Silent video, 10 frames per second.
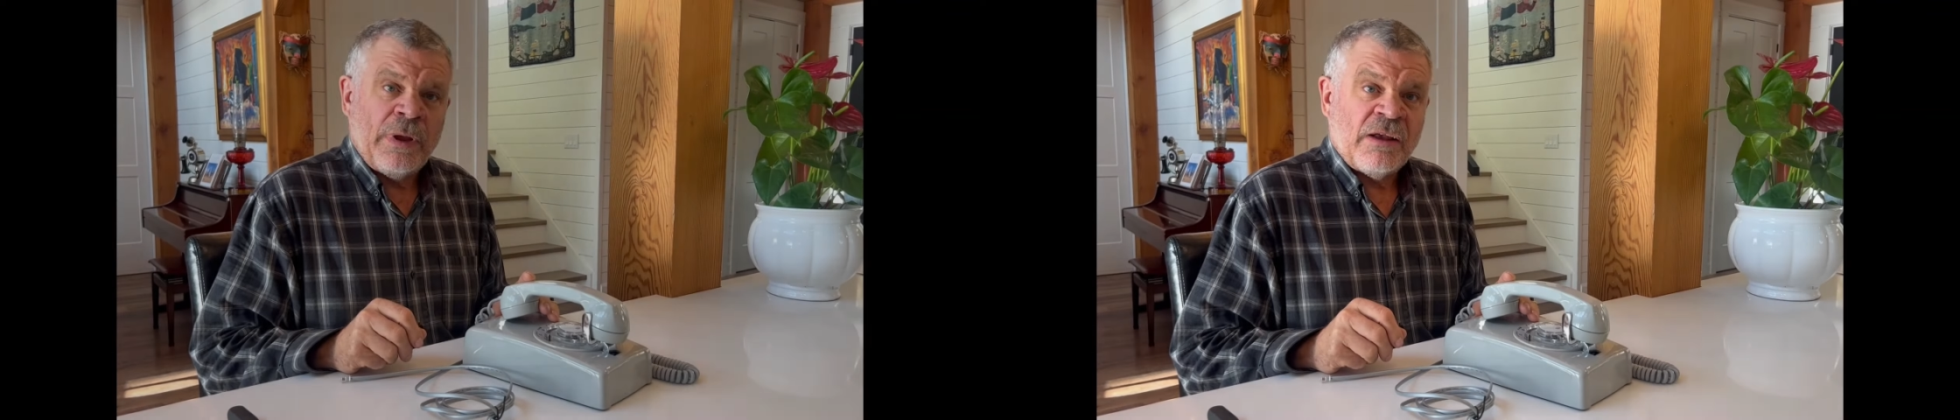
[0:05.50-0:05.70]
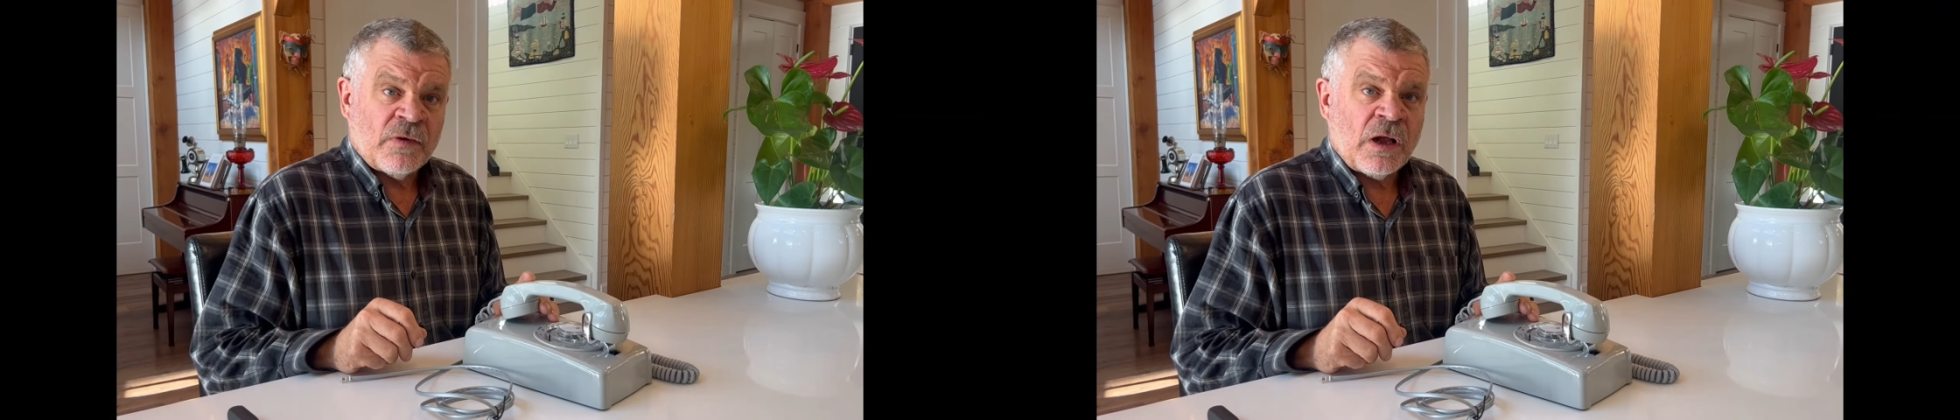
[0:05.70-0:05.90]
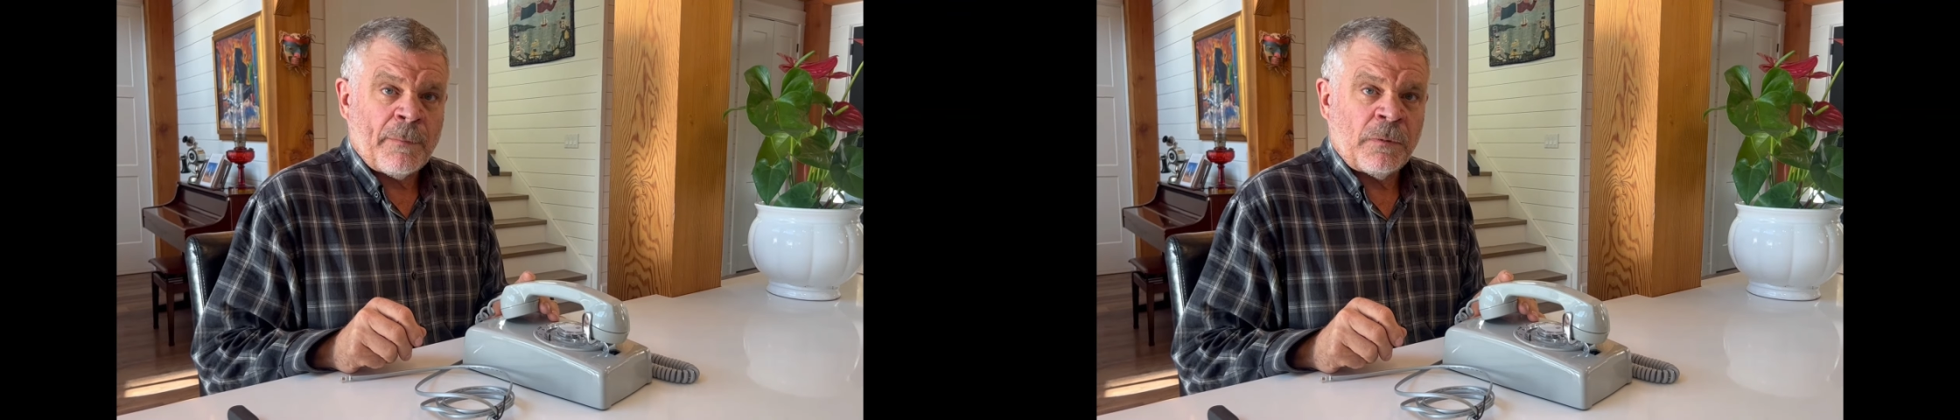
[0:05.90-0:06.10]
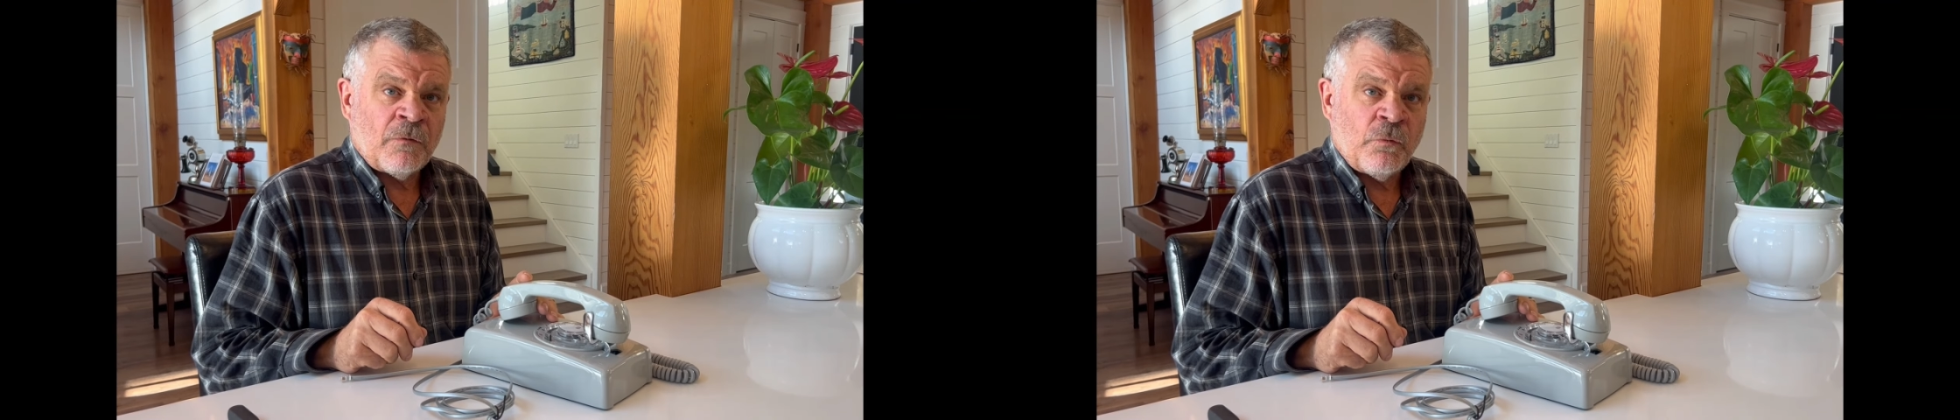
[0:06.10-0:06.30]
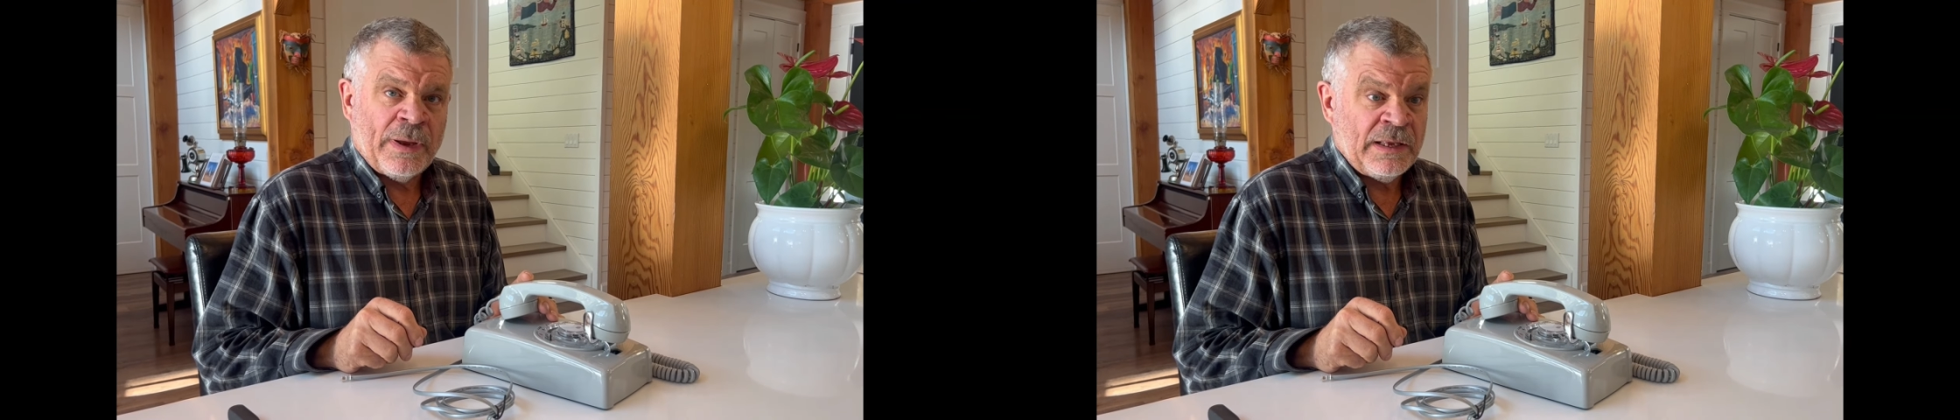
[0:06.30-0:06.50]
have a couple
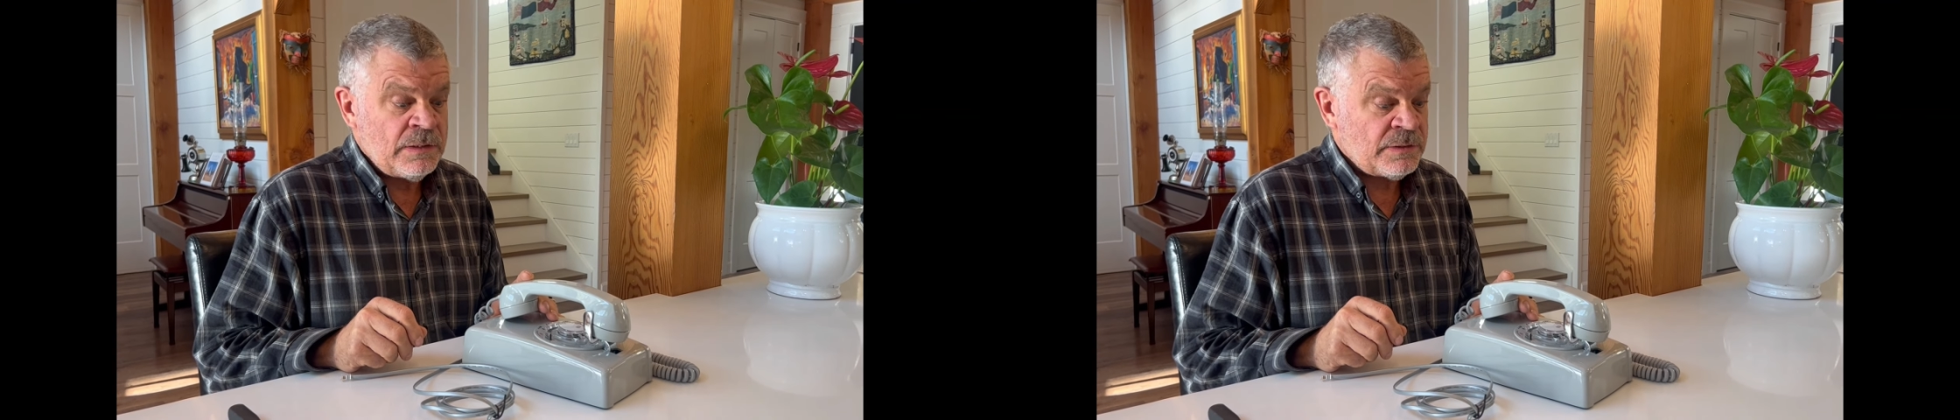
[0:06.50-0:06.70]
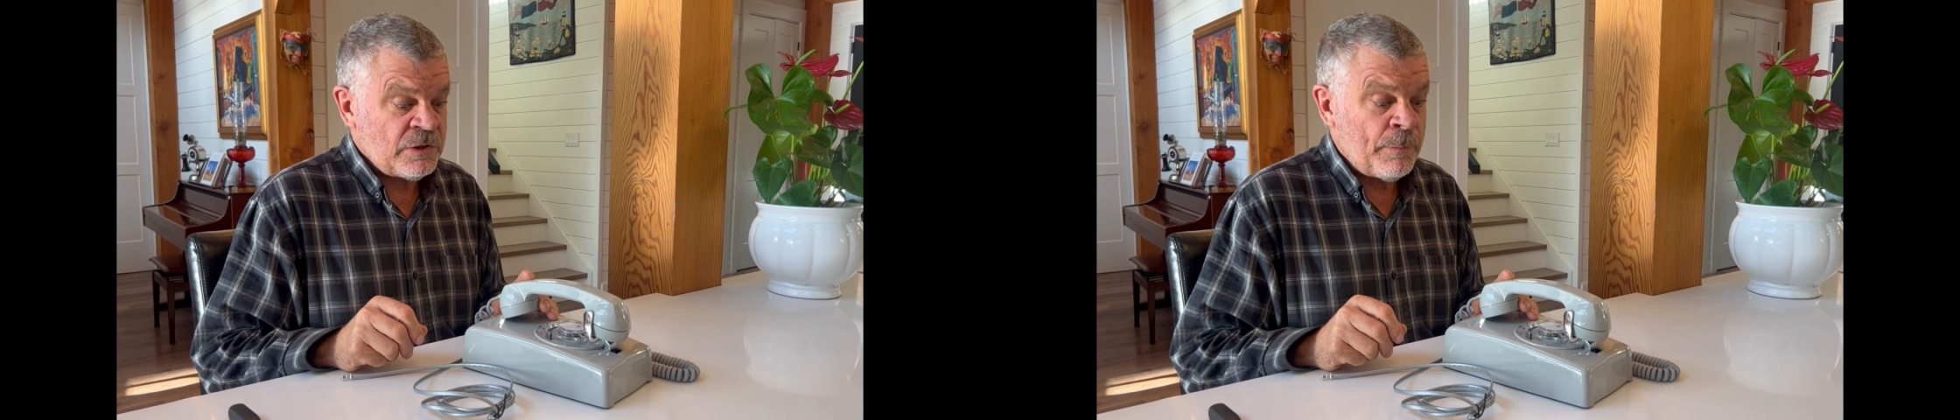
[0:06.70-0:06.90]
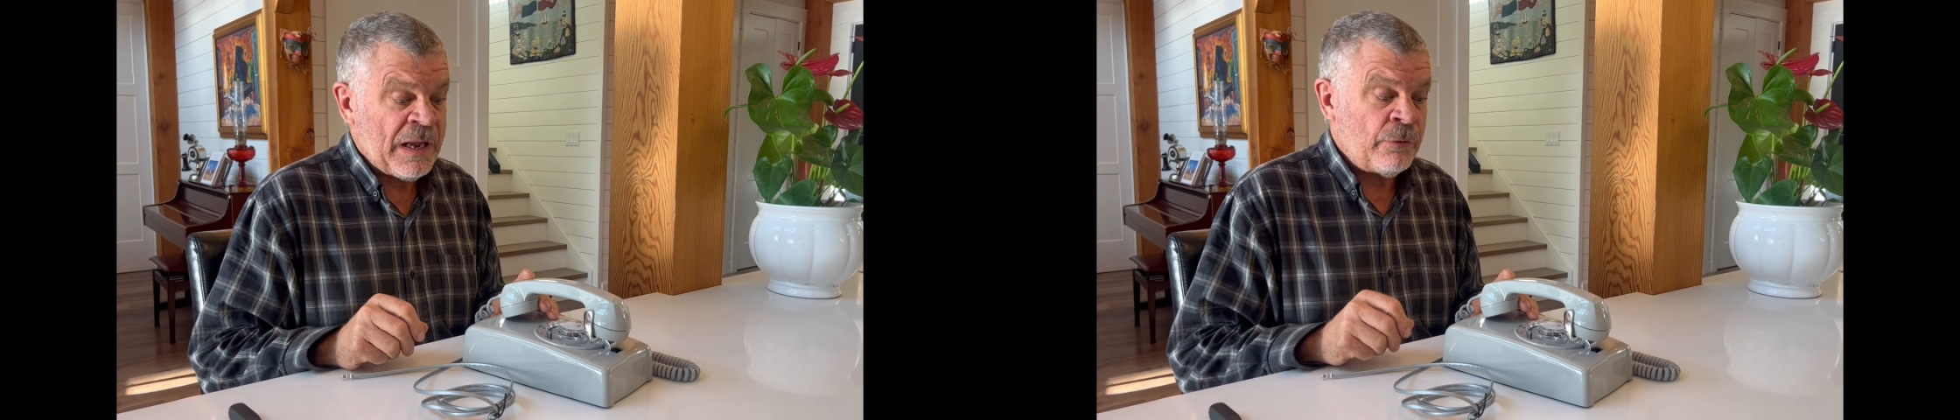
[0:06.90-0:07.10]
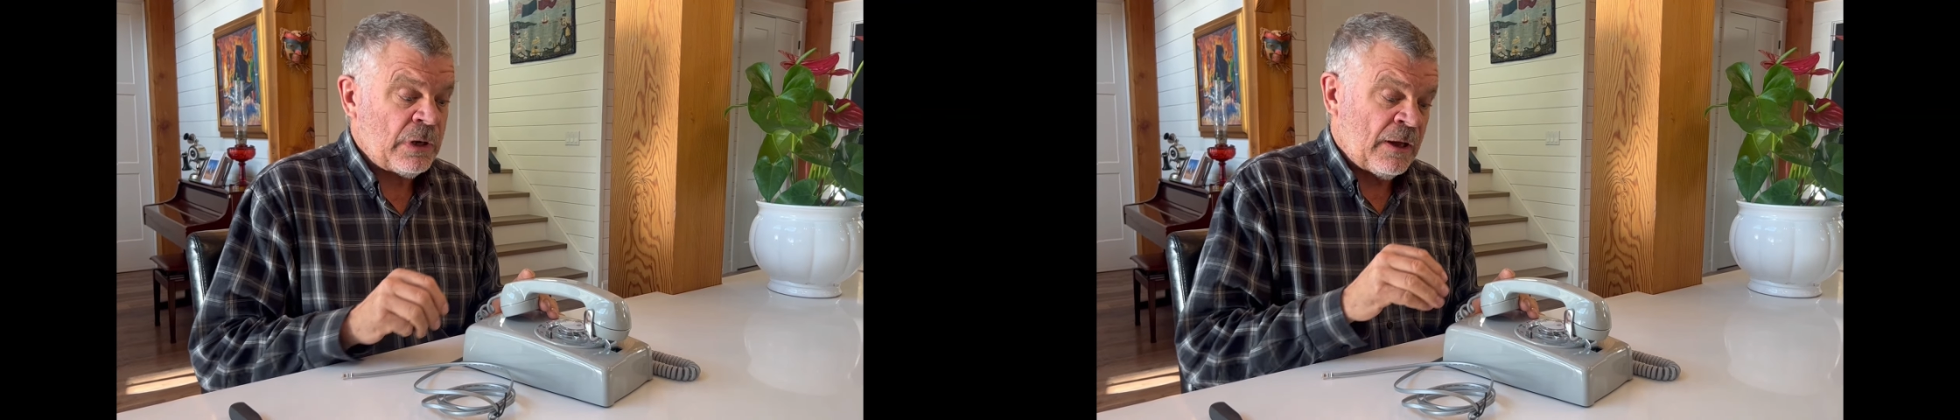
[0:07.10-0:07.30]
of ways to mount